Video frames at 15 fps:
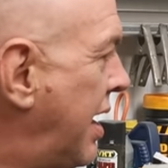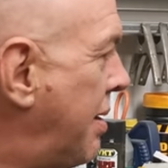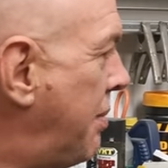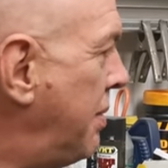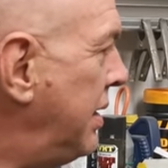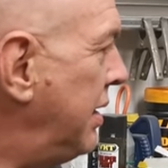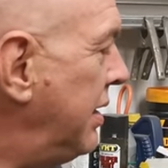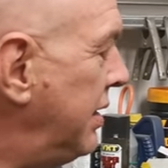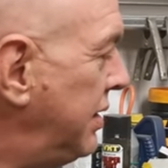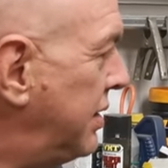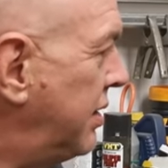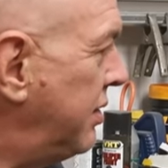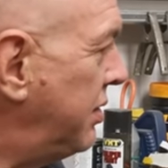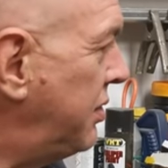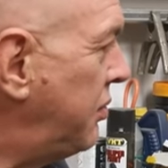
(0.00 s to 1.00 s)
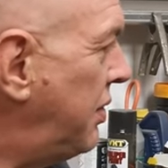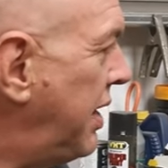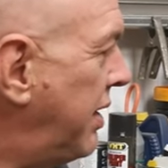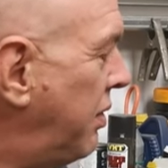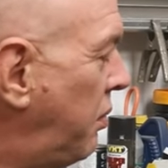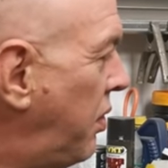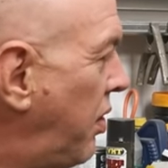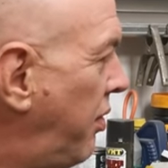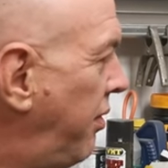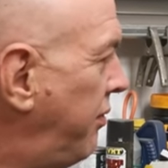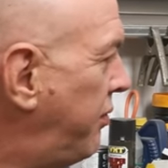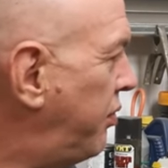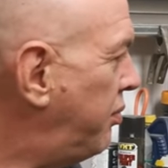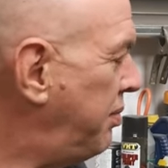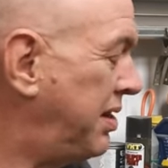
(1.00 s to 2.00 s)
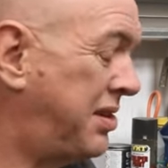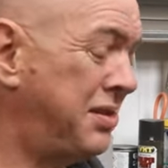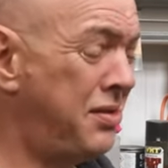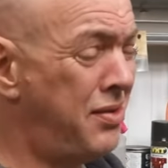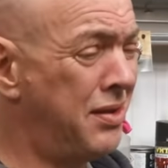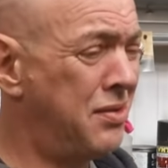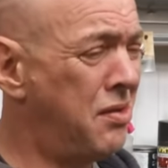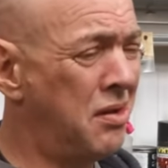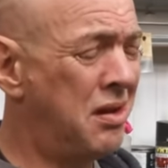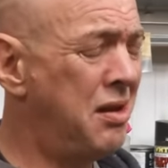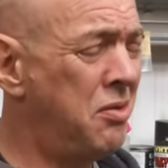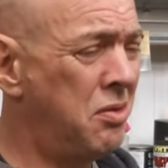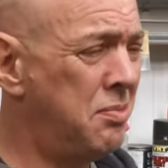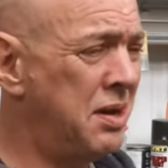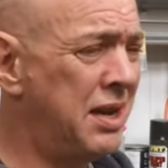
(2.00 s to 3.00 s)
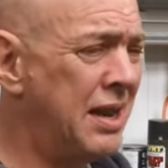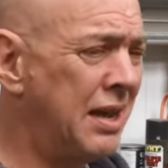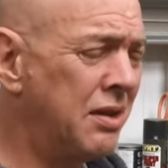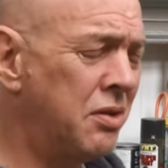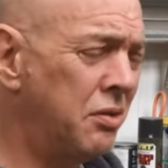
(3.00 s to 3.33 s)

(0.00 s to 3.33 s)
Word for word: come in and he's gonna sort out the wiring for me because I ain't got a clue about that